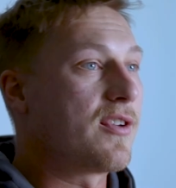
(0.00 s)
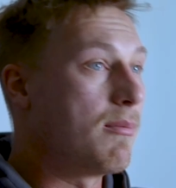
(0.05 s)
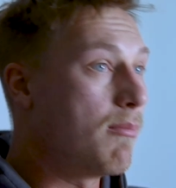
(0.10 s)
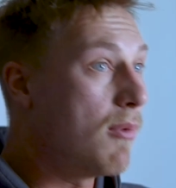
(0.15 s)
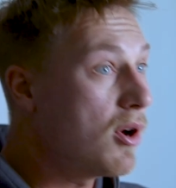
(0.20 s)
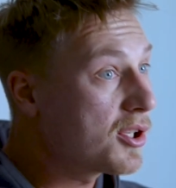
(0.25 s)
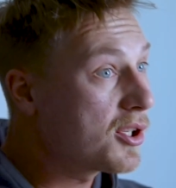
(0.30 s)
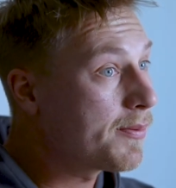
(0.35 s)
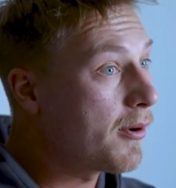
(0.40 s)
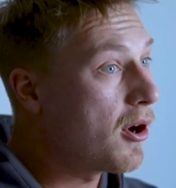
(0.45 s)
For
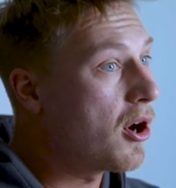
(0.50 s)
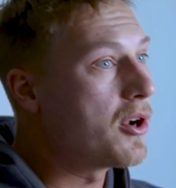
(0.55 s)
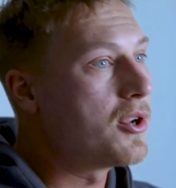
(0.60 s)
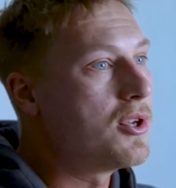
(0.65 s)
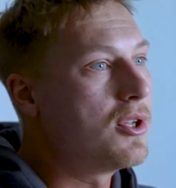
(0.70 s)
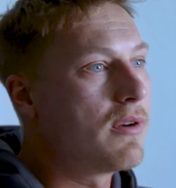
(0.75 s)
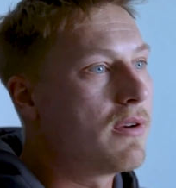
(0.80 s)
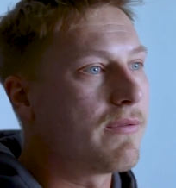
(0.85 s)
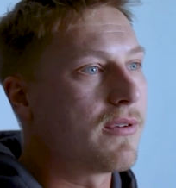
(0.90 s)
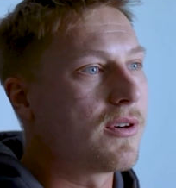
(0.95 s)
the most
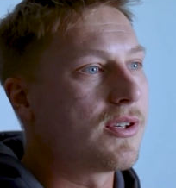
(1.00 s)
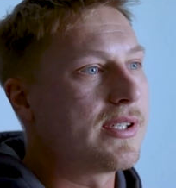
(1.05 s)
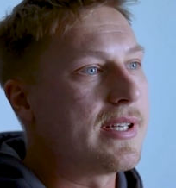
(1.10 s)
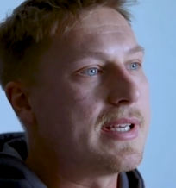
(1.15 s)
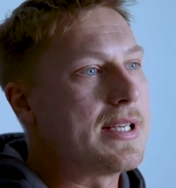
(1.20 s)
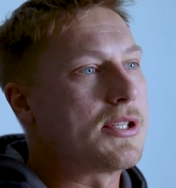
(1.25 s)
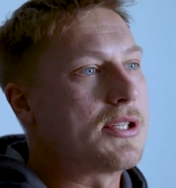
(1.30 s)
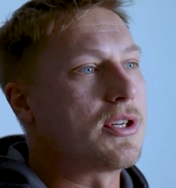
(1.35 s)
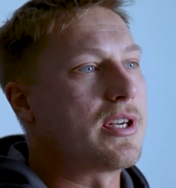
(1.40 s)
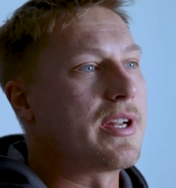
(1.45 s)
part,
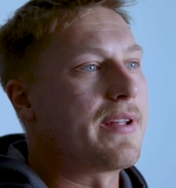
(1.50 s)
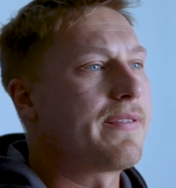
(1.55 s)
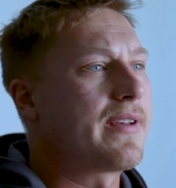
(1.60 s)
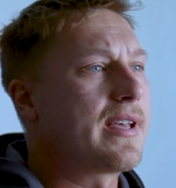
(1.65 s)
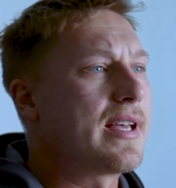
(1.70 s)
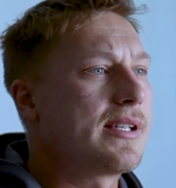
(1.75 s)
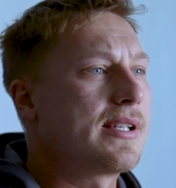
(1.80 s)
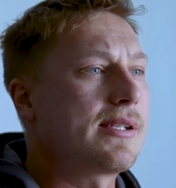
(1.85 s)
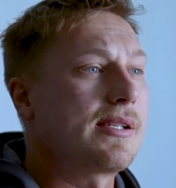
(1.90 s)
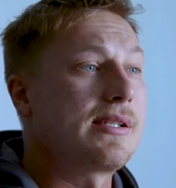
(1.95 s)
university
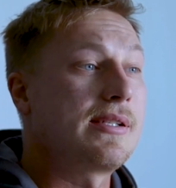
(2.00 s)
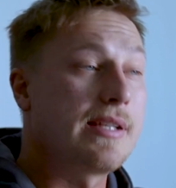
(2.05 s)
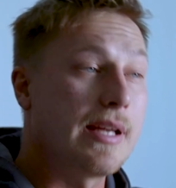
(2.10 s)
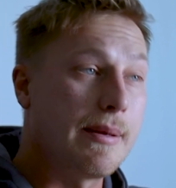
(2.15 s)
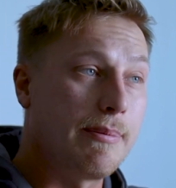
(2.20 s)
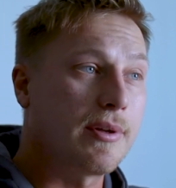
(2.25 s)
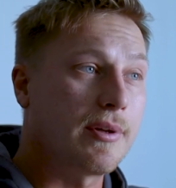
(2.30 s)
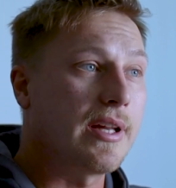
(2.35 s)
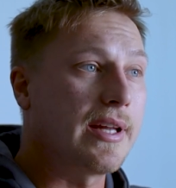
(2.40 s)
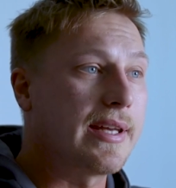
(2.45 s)
certificates
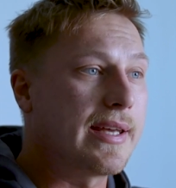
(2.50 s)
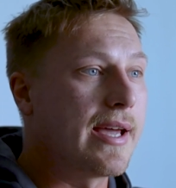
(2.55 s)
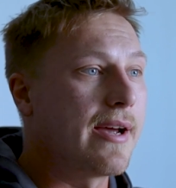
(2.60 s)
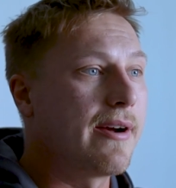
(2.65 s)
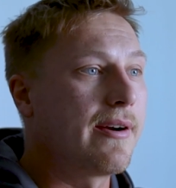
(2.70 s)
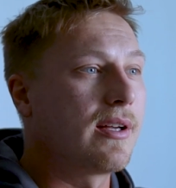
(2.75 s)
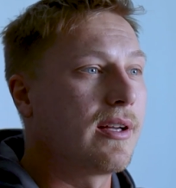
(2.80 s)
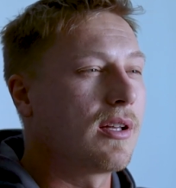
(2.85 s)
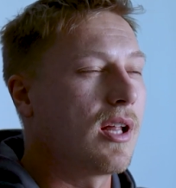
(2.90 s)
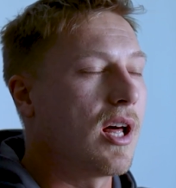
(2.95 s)
typically
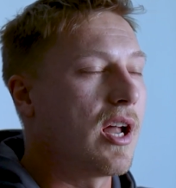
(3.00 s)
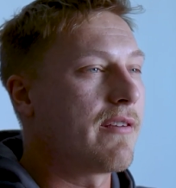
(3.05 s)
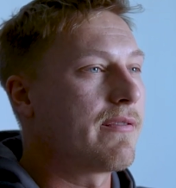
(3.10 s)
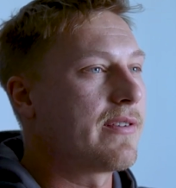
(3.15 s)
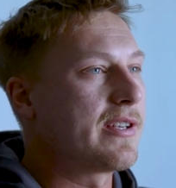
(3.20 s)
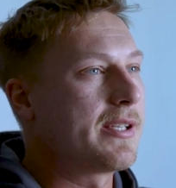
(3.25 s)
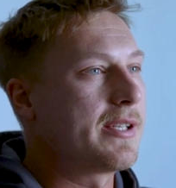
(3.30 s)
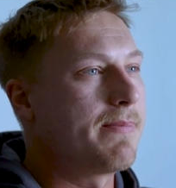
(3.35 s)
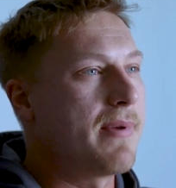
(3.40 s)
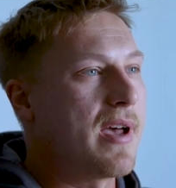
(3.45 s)
carry a lot
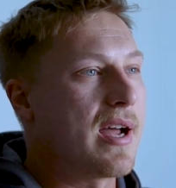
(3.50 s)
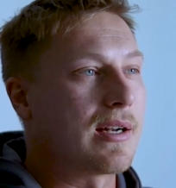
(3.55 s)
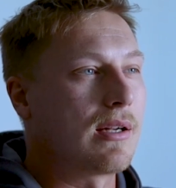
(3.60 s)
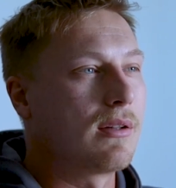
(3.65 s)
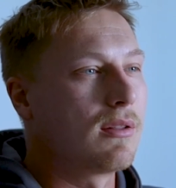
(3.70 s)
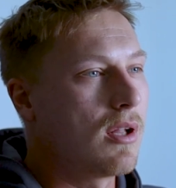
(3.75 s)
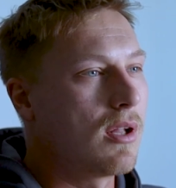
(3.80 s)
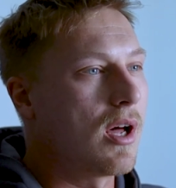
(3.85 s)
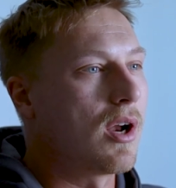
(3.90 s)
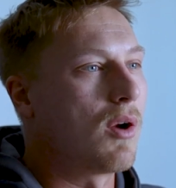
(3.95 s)
of
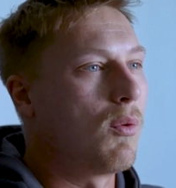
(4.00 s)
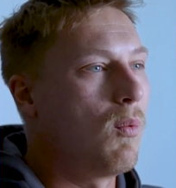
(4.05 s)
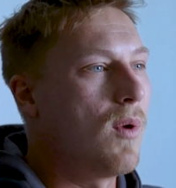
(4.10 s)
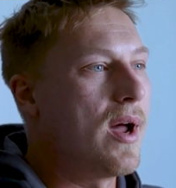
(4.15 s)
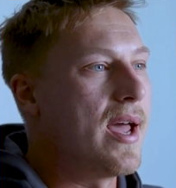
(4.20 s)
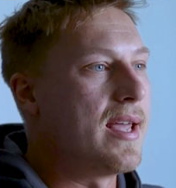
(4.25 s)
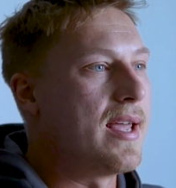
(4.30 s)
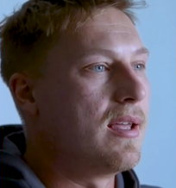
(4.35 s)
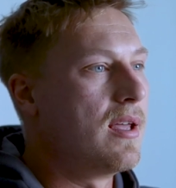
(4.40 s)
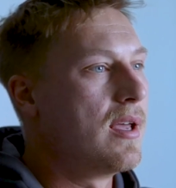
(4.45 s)
respect and a lot of
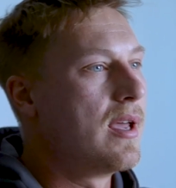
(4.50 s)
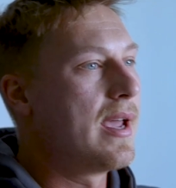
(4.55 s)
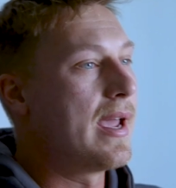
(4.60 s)
weight.